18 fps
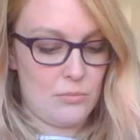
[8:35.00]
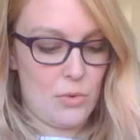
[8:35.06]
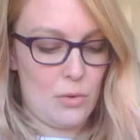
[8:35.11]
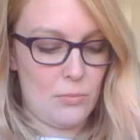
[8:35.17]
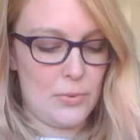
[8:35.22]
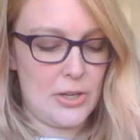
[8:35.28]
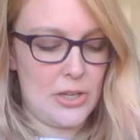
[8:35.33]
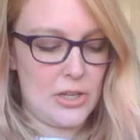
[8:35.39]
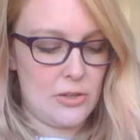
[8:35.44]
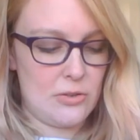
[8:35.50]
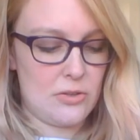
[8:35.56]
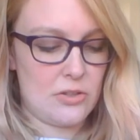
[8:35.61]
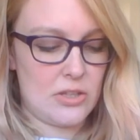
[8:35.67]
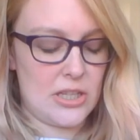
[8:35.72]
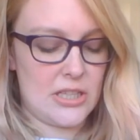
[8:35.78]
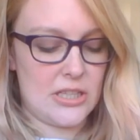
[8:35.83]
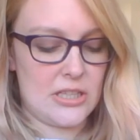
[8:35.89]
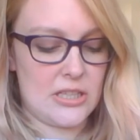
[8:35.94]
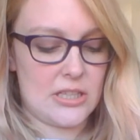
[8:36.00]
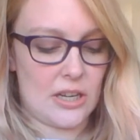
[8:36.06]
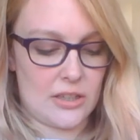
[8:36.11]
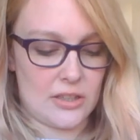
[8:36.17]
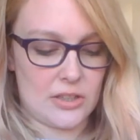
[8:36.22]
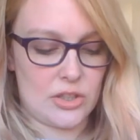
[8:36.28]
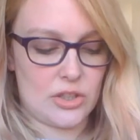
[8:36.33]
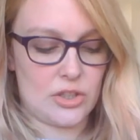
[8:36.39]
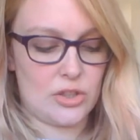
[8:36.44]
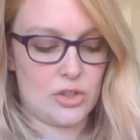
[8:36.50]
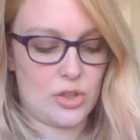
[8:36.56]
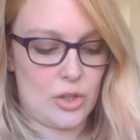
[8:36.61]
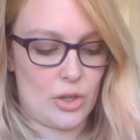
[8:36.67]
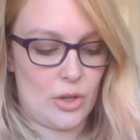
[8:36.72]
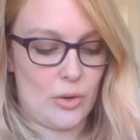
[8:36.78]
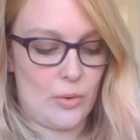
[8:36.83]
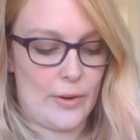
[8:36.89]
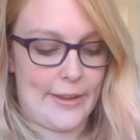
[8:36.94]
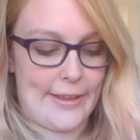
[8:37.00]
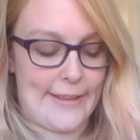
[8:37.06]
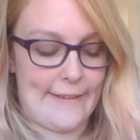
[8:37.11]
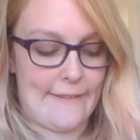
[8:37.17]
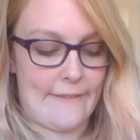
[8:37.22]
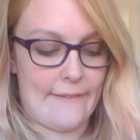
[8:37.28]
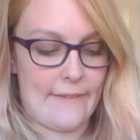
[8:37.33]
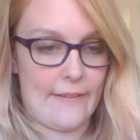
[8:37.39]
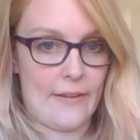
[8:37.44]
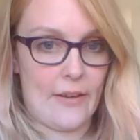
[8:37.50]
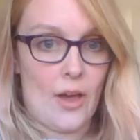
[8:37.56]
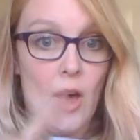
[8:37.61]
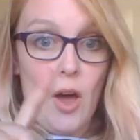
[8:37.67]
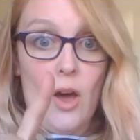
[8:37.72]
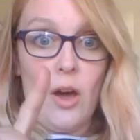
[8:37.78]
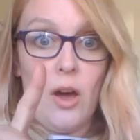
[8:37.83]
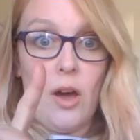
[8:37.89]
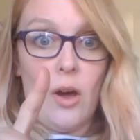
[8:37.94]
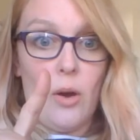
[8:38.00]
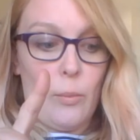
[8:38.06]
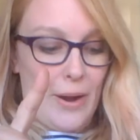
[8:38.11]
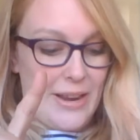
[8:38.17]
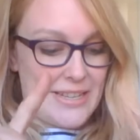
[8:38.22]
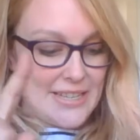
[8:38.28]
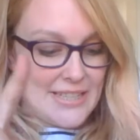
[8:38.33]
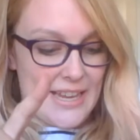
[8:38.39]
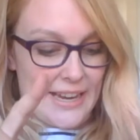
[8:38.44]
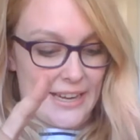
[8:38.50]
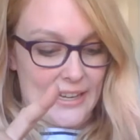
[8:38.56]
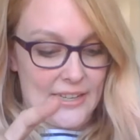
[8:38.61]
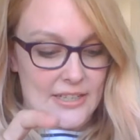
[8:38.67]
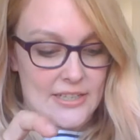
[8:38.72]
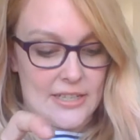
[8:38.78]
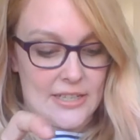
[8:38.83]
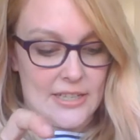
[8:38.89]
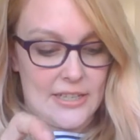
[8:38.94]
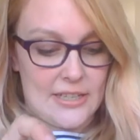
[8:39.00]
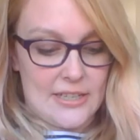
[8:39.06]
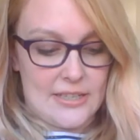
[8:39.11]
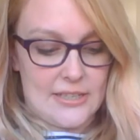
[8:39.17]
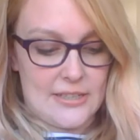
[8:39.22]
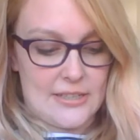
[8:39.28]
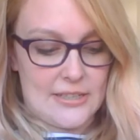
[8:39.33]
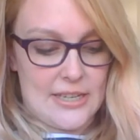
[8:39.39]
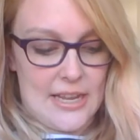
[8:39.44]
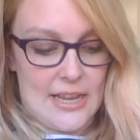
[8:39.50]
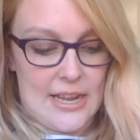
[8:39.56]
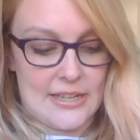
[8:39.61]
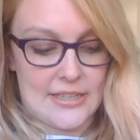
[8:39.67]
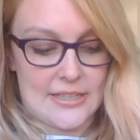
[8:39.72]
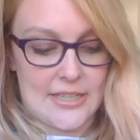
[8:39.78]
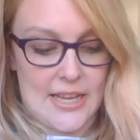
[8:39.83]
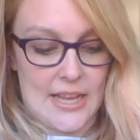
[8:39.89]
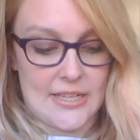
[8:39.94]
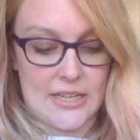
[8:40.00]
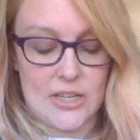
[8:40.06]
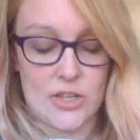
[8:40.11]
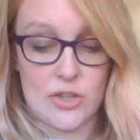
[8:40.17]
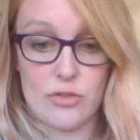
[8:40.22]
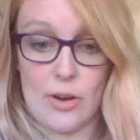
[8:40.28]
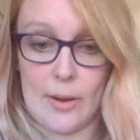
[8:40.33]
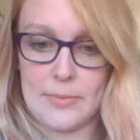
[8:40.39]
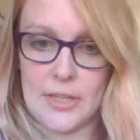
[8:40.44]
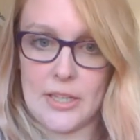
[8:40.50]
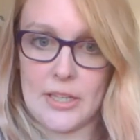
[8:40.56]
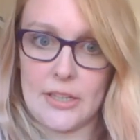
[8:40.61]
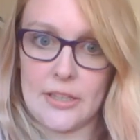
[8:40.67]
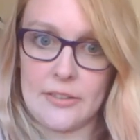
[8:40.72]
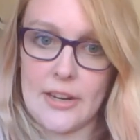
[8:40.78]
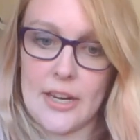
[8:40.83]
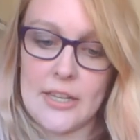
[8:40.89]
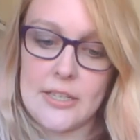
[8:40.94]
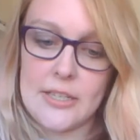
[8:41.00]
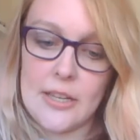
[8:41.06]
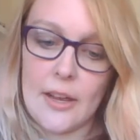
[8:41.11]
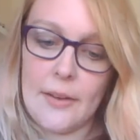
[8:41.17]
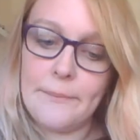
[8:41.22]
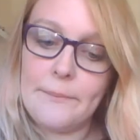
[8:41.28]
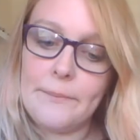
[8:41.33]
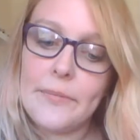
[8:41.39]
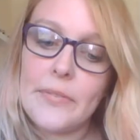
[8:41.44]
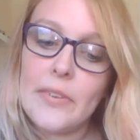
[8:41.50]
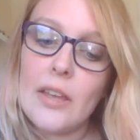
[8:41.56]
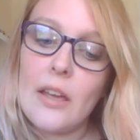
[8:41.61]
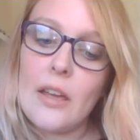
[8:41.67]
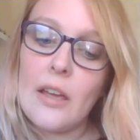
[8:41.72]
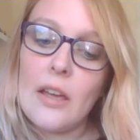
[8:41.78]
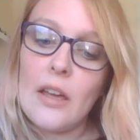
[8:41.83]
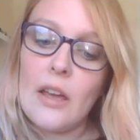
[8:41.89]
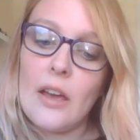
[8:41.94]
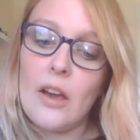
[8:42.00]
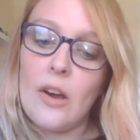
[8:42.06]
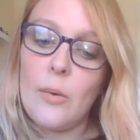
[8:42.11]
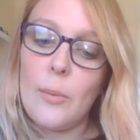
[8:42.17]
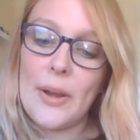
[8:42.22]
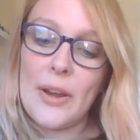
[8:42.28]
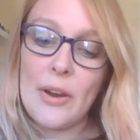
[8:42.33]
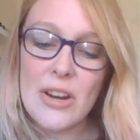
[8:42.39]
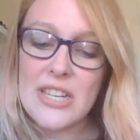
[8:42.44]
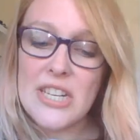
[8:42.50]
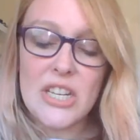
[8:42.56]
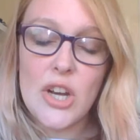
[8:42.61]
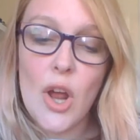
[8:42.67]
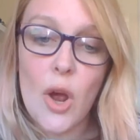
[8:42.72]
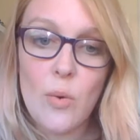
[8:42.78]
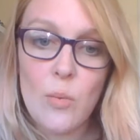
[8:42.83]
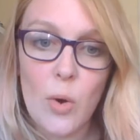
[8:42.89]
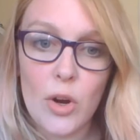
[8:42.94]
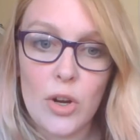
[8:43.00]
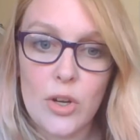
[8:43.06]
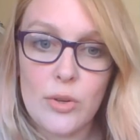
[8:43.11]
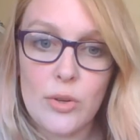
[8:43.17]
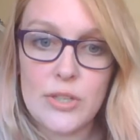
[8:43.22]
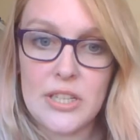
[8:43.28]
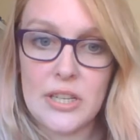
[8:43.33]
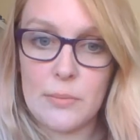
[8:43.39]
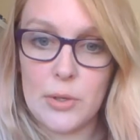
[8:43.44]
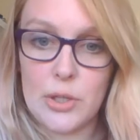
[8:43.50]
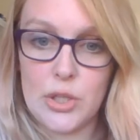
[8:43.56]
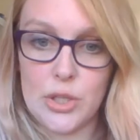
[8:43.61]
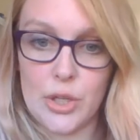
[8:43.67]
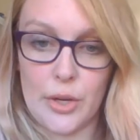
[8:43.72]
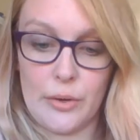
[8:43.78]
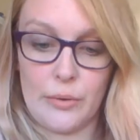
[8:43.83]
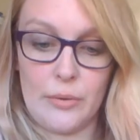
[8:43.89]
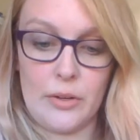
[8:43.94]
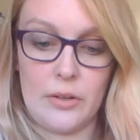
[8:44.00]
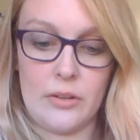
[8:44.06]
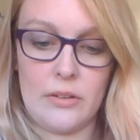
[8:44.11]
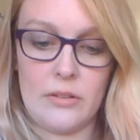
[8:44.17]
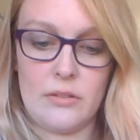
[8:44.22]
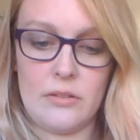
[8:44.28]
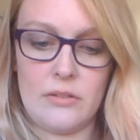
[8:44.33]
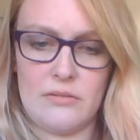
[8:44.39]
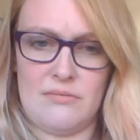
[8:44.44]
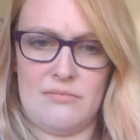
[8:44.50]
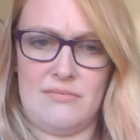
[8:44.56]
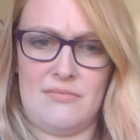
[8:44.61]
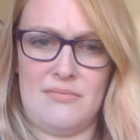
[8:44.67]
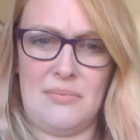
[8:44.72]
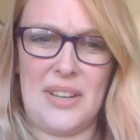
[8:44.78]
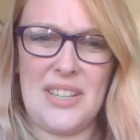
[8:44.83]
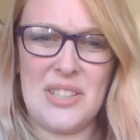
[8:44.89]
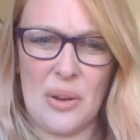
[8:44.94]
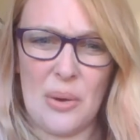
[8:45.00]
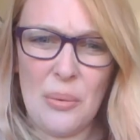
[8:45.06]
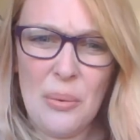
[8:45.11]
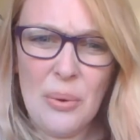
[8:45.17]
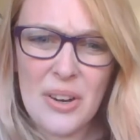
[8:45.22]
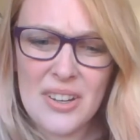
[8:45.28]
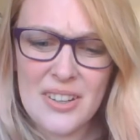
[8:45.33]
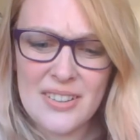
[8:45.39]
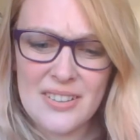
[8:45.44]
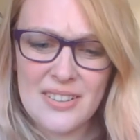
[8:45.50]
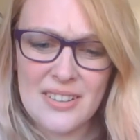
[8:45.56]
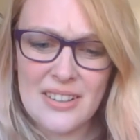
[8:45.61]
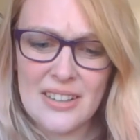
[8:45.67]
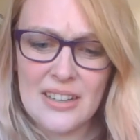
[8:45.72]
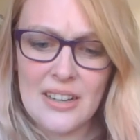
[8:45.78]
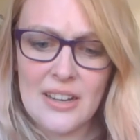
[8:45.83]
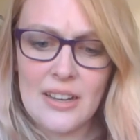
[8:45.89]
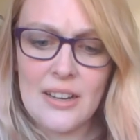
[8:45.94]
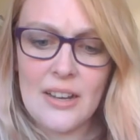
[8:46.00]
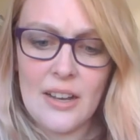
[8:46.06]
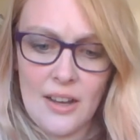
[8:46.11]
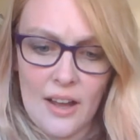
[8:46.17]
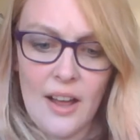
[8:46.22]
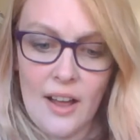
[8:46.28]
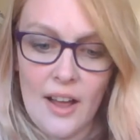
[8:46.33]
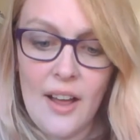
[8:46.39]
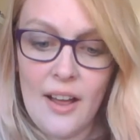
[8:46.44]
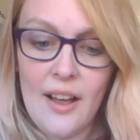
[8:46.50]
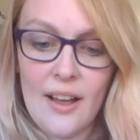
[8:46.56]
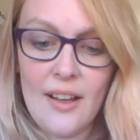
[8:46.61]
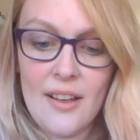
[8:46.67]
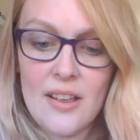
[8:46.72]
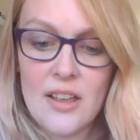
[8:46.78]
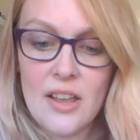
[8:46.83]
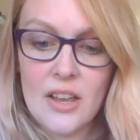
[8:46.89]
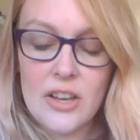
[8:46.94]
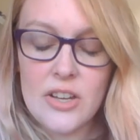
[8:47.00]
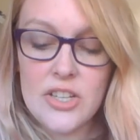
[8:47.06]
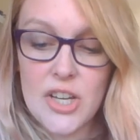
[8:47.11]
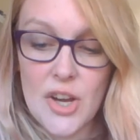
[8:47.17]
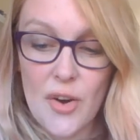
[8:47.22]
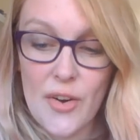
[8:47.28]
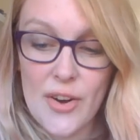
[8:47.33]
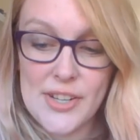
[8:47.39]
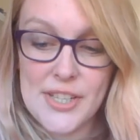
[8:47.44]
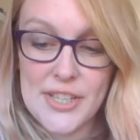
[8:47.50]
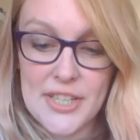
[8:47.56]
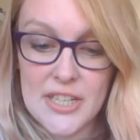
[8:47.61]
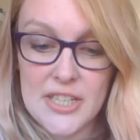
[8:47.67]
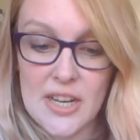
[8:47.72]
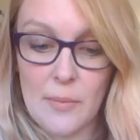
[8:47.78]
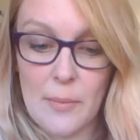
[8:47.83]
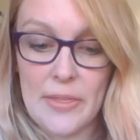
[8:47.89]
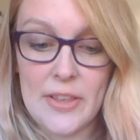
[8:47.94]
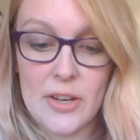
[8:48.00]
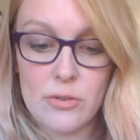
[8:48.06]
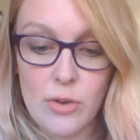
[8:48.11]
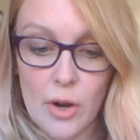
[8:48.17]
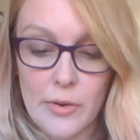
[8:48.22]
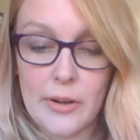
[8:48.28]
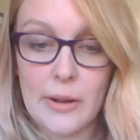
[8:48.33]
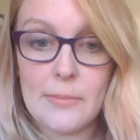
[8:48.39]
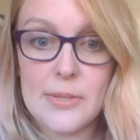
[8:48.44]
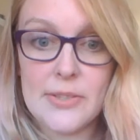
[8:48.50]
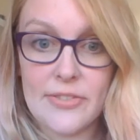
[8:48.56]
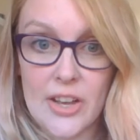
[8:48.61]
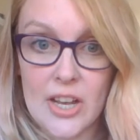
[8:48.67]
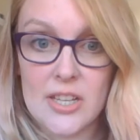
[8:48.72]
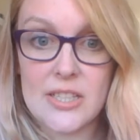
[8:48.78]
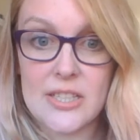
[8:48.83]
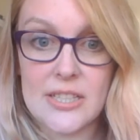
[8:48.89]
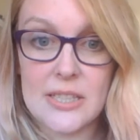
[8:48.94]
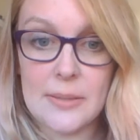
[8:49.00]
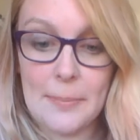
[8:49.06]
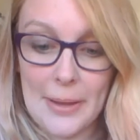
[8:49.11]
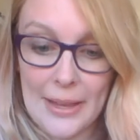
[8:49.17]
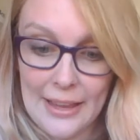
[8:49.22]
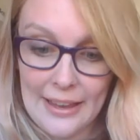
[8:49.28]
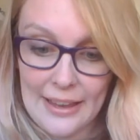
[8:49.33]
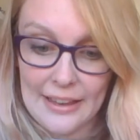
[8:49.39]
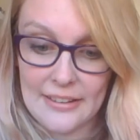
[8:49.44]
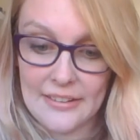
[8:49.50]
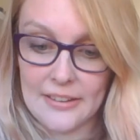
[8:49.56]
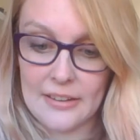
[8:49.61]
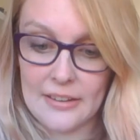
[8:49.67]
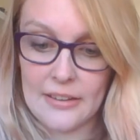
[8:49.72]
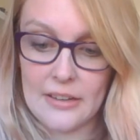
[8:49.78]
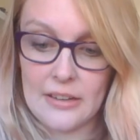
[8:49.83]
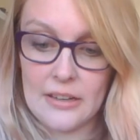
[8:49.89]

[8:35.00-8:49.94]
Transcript: What would Lucy Dunkston do if... Wait a second, Ella said, interrupting the narrator. We already know what Lucy would do. We do? Uh-huh. She already did it when the grown-ups first disappeared.